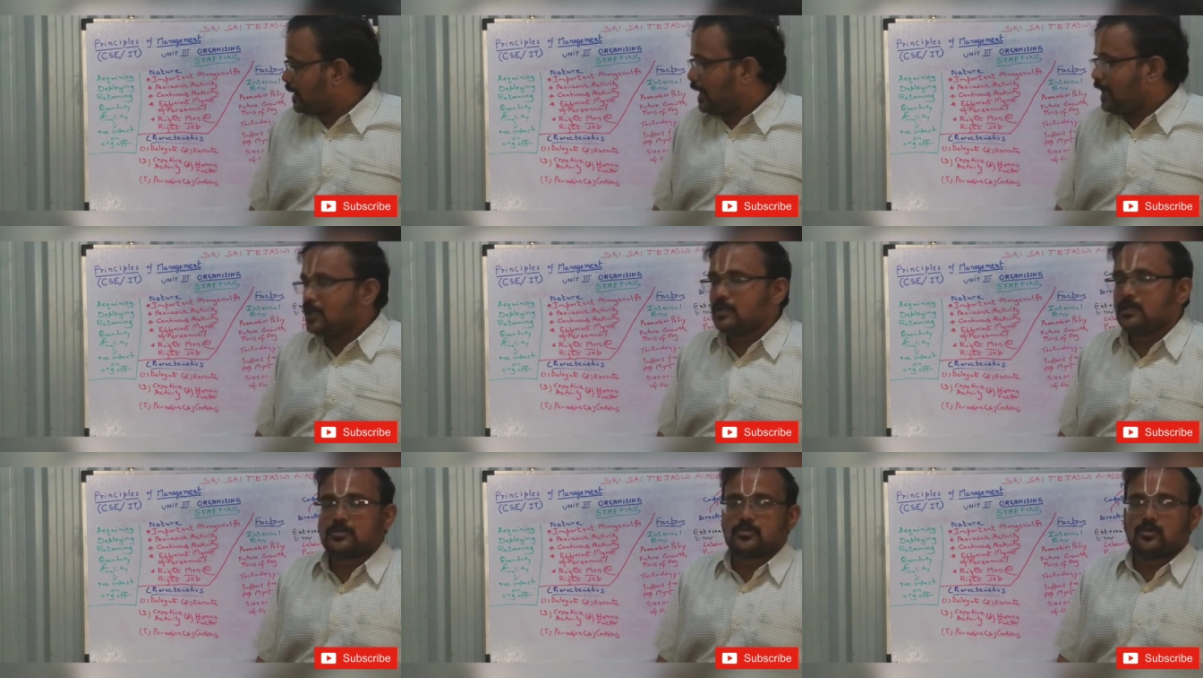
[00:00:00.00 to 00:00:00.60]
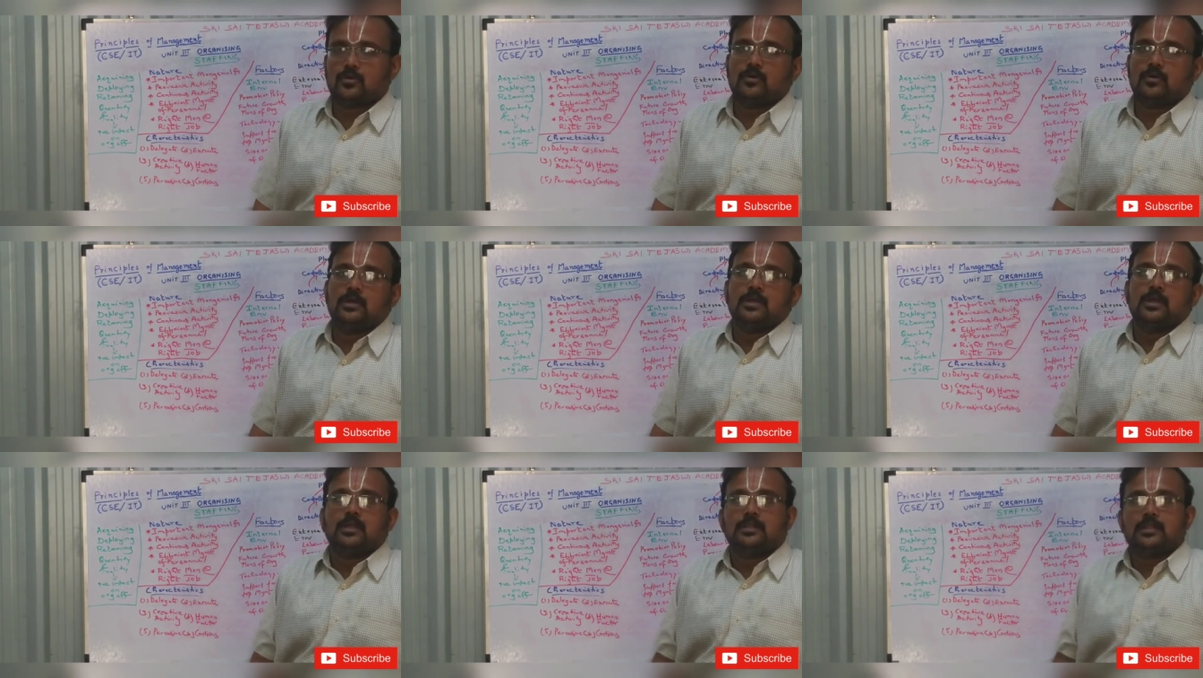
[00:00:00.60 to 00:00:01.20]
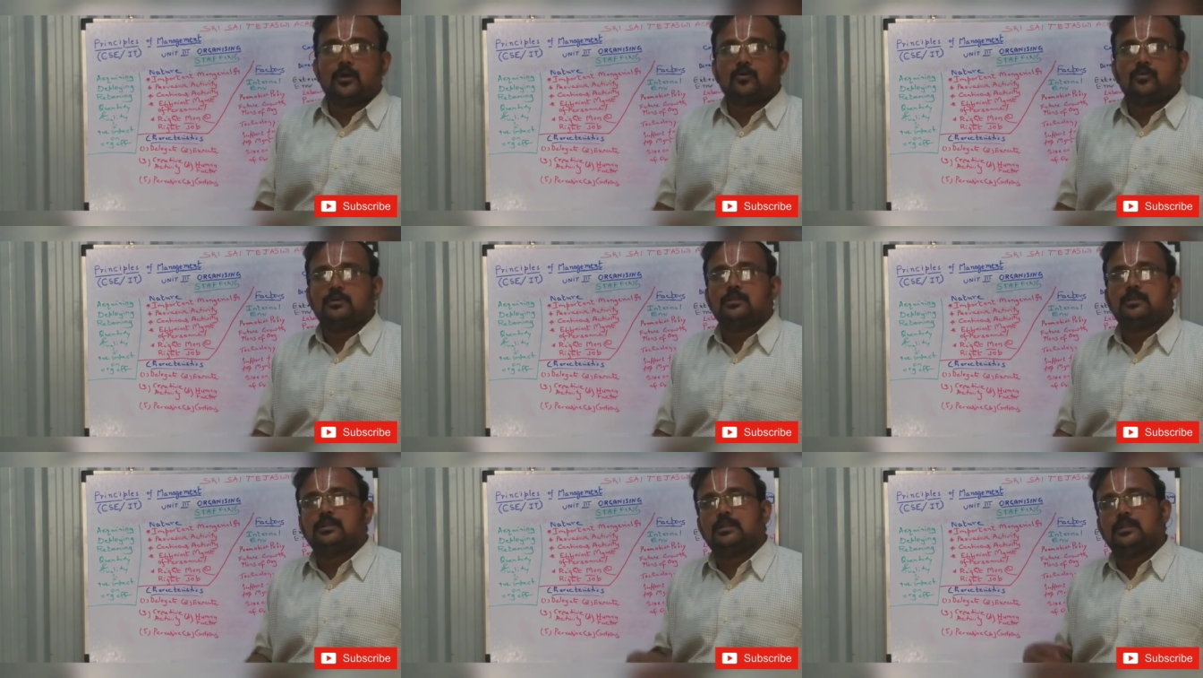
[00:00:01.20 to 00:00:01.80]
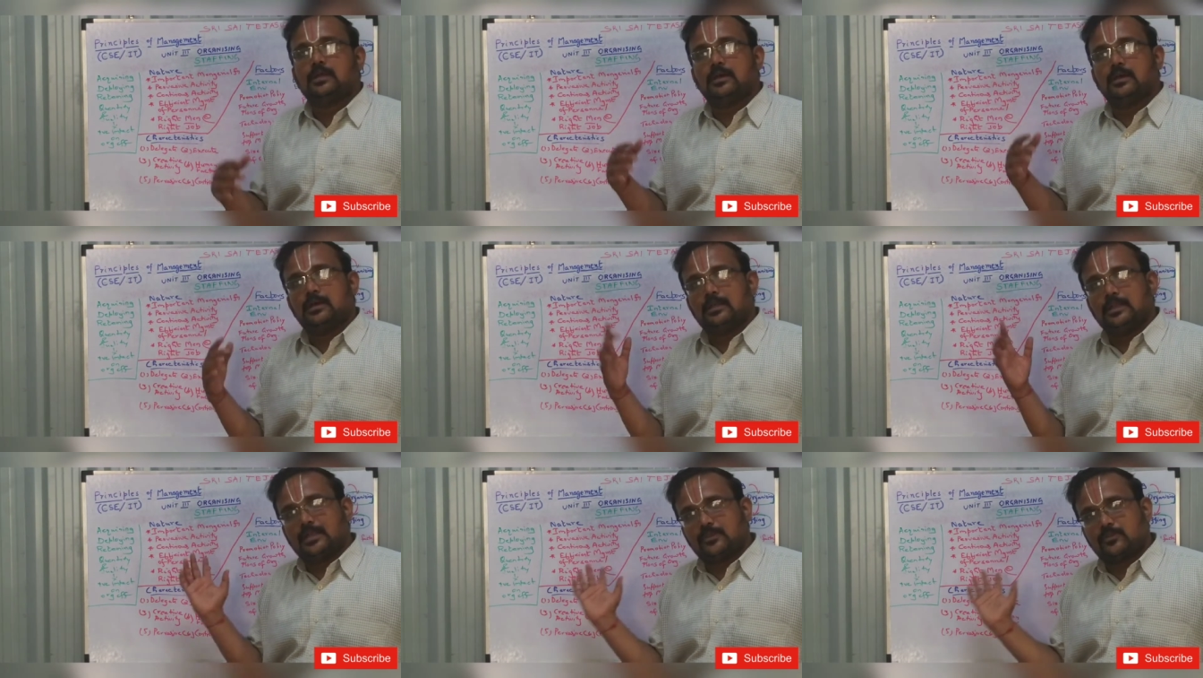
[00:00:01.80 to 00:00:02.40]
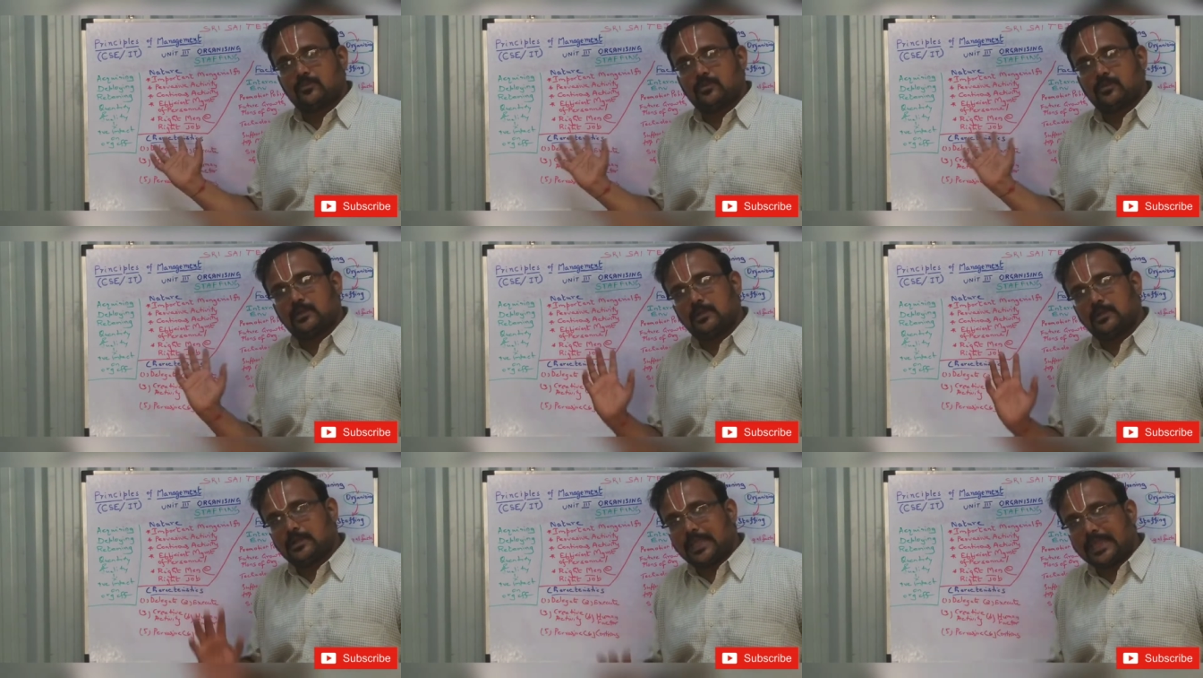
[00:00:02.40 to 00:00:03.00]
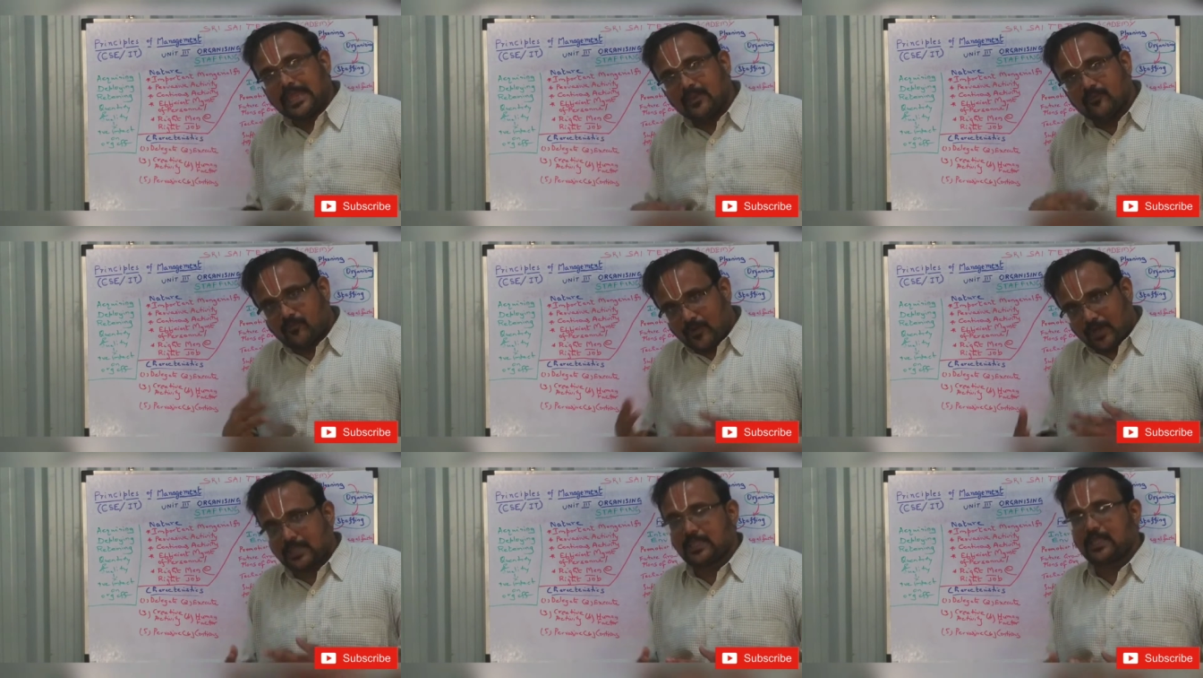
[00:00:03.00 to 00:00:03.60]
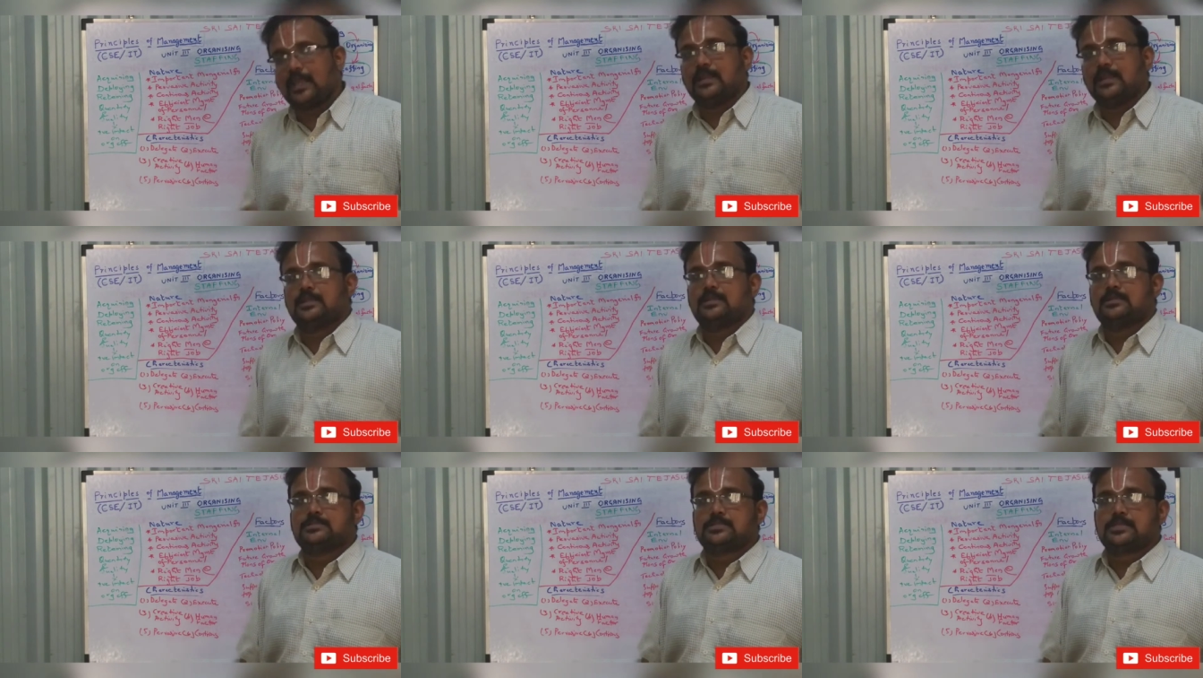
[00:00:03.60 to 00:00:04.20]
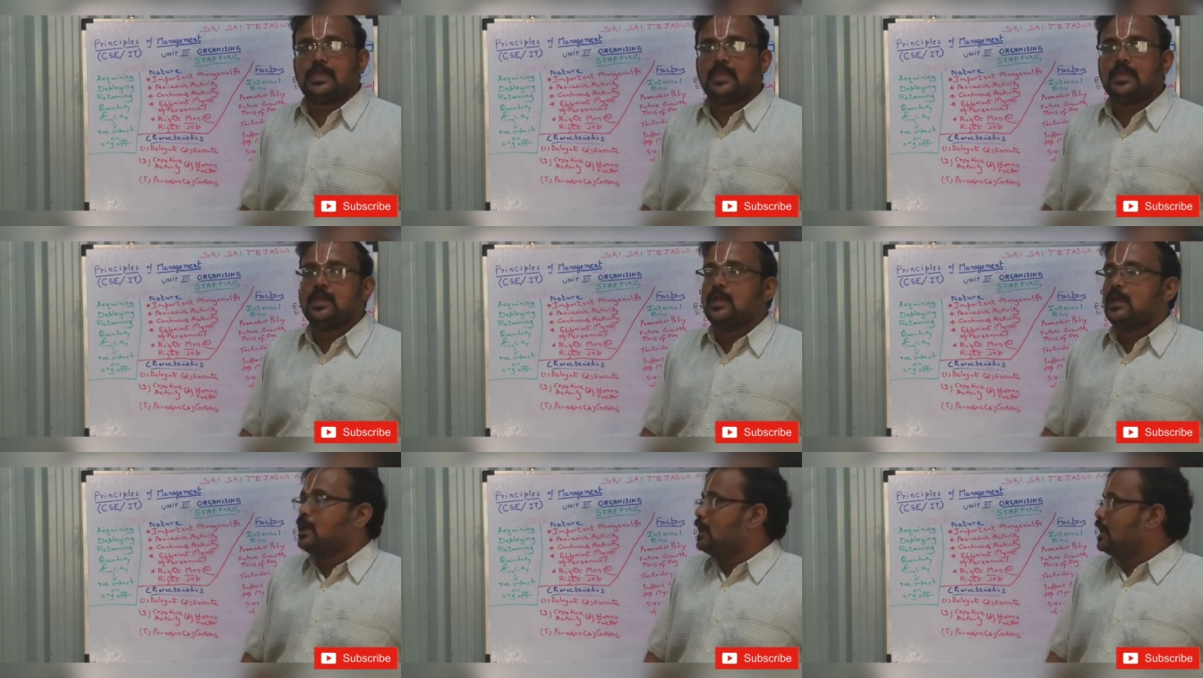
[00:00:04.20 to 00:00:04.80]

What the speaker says: Okay. So now let us dig in further and see